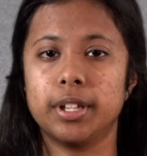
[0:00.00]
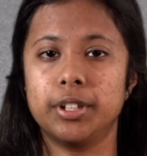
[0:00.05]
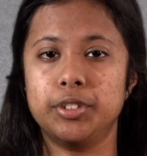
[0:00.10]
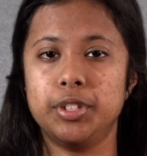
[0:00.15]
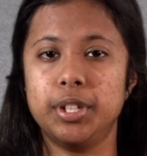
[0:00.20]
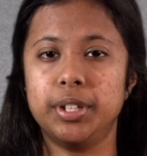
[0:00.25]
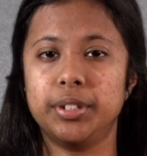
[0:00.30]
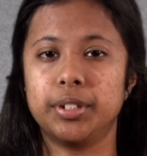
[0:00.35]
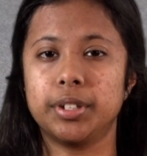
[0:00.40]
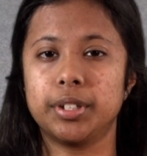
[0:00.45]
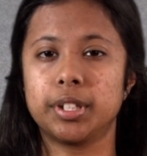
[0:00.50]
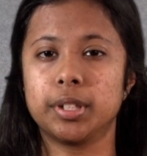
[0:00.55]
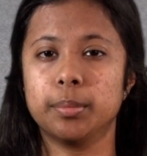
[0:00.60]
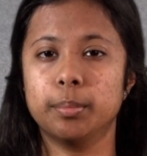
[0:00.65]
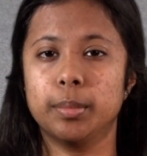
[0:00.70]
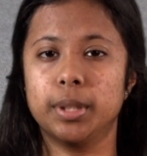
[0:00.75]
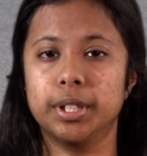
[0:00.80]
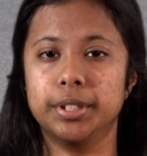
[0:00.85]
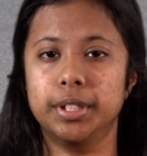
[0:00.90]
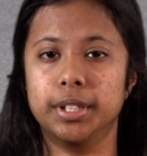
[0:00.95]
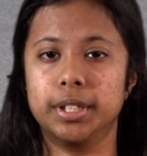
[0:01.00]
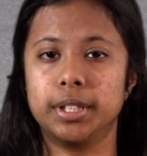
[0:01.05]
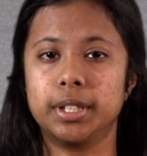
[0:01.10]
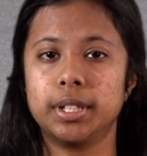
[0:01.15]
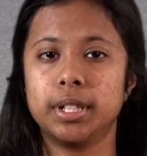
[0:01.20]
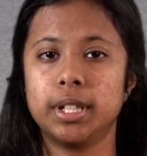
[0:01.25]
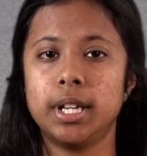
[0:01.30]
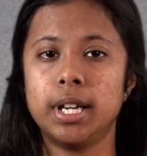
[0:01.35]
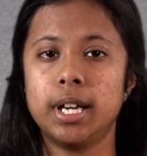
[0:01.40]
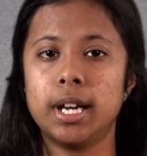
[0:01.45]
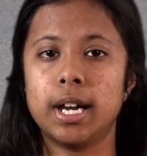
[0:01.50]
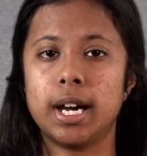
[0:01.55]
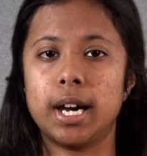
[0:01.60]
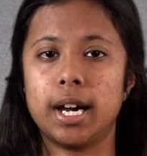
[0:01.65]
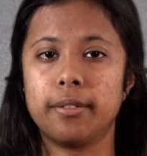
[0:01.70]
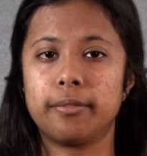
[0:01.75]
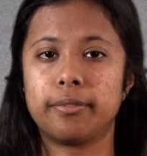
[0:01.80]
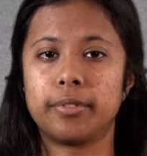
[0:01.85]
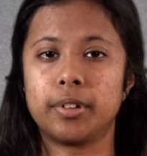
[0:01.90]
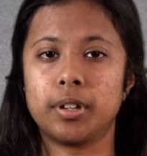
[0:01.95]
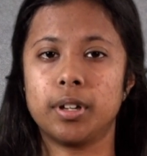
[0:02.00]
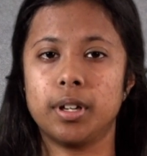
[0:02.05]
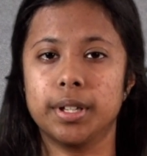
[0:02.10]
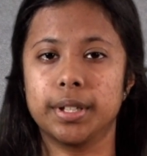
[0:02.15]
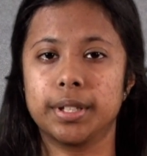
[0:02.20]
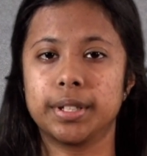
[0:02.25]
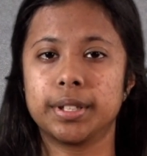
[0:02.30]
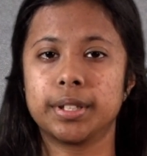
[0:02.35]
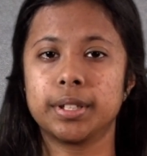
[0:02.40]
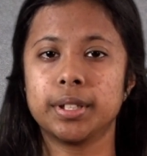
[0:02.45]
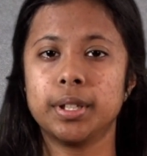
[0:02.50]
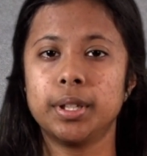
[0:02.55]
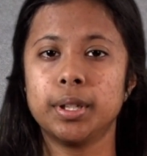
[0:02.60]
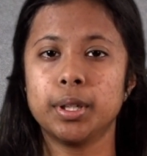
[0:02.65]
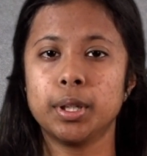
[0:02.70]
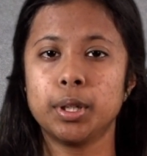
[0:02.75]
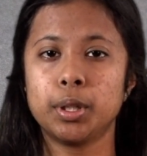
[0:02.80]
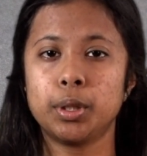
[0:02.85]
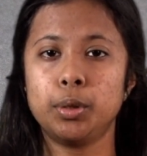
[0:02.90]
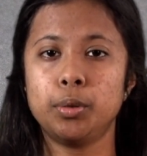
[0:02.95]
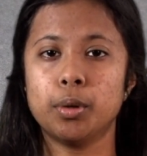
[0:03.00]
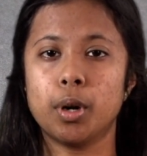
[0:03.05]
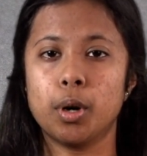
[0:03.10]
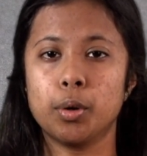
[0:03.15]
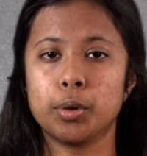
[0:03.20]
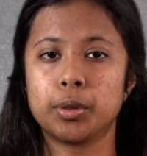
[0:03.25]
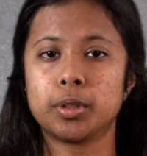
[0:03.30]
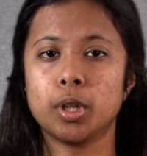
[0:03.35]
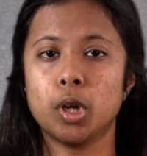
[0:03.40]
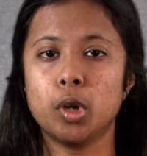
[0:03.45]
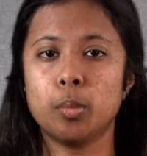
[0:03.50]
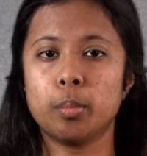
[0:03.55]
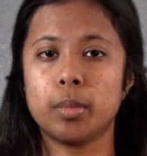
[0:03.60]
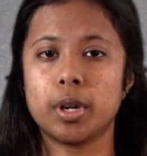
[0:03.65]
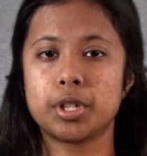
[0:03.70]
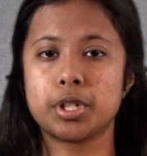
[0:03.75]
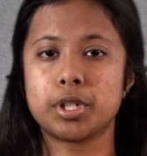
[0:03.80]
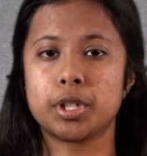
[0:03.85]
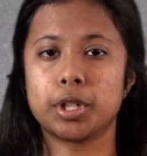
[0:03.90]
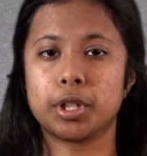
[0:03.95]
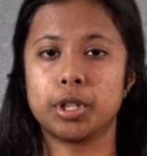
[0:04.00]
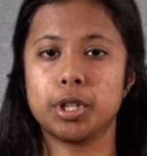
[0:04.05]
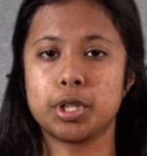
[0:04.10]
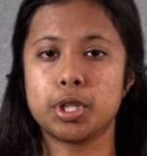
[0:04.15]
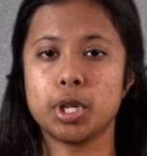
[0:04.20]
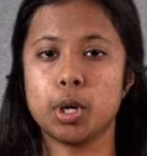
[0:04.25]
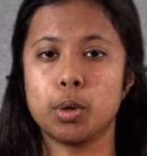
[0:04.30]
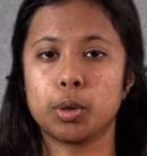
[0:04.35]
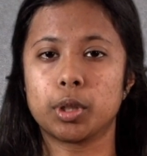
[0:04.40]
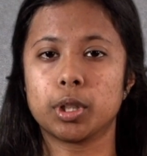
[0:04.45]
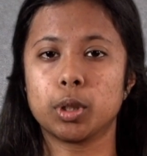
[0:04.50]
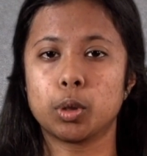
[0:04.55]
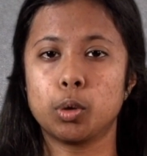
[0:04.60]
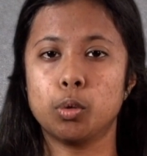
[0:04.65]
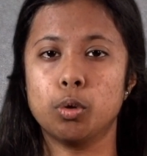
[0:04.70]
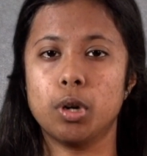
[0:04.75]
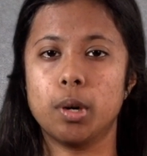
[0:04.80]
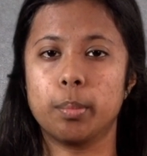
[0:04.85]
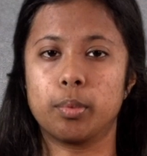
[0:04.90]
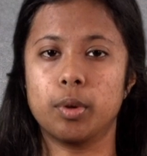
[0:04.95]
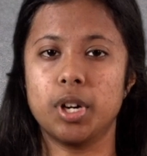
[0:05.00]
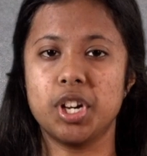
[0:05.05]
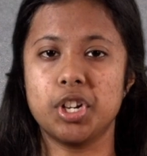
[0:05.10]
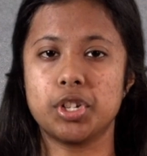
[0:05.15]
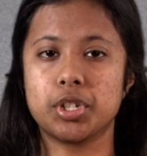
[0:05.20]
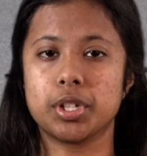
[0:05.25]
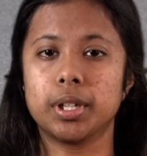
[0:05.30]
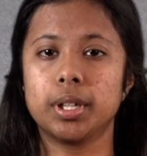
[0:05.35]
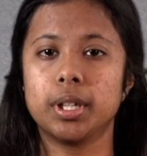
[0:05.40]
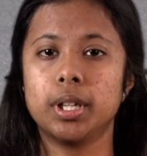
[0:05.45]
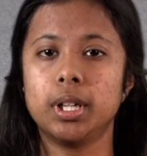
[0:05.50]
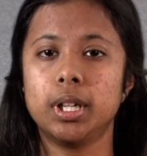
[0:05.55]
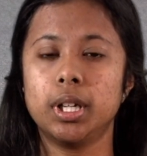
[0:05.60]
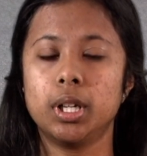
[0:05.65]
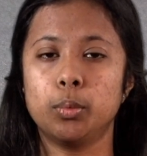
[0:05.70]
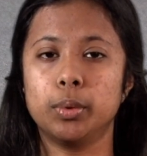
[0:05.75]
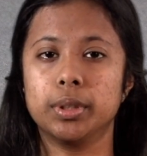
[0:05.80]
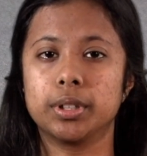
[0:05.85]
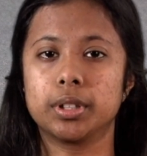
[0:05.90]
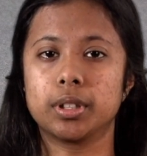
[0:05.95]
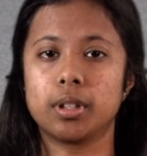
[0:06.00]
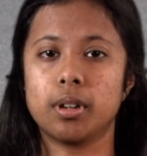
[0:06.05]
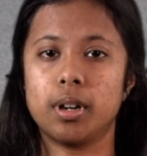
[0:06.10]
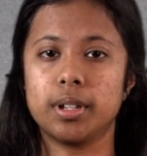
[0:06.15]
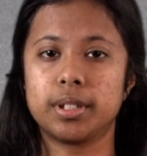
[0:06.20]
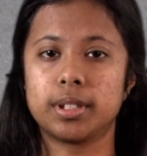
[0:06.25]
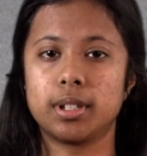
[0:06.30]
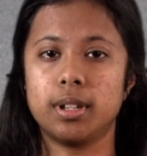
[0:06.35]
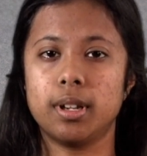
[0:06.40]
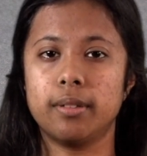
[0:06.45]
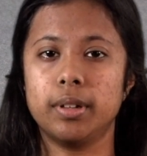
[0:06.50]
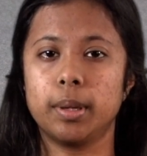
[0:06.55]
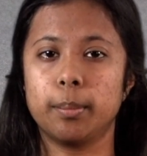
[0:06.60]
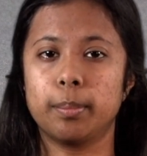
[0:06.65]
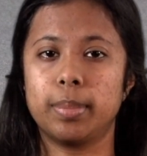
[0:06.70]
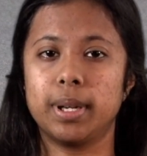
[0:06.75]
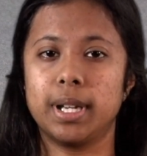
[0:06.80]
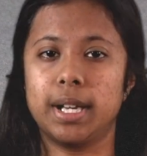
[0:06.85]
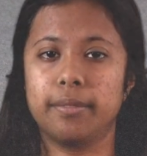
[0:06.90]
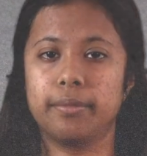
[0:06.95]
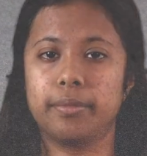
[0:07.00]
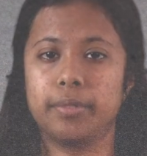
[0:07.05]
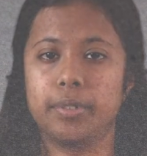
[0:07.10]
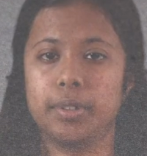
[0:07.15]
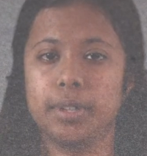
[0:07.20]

as Jesus' mother, and for us, who owe so much to her total cooperation with God's loving plan for